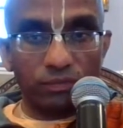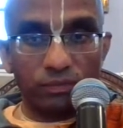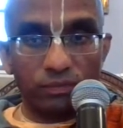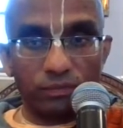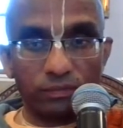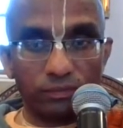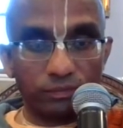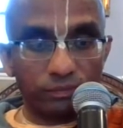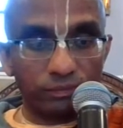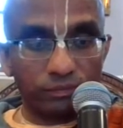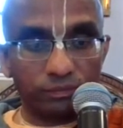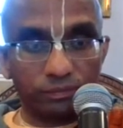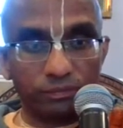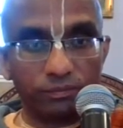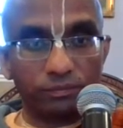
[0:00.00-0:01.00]

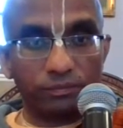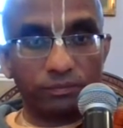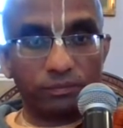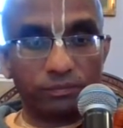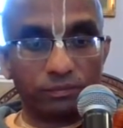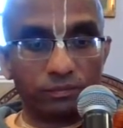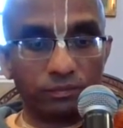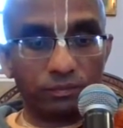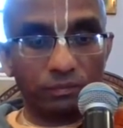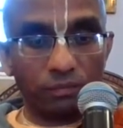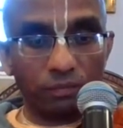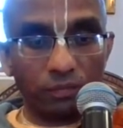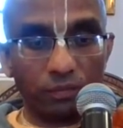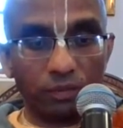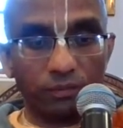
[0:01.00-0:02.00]

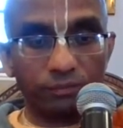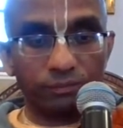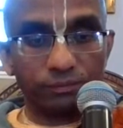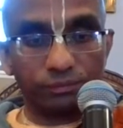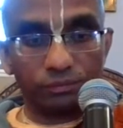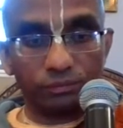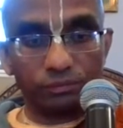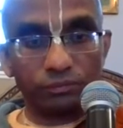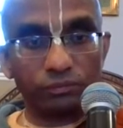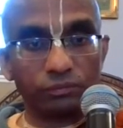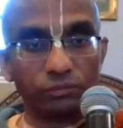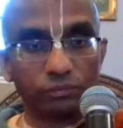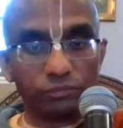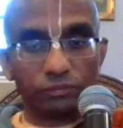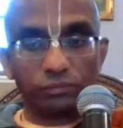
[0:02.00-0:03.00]

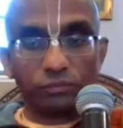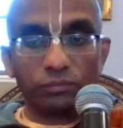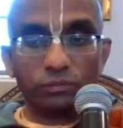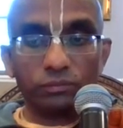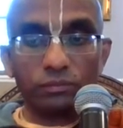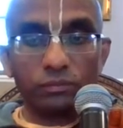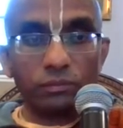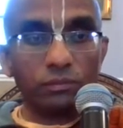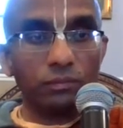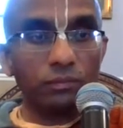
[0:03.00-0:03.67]
Nobody speaks.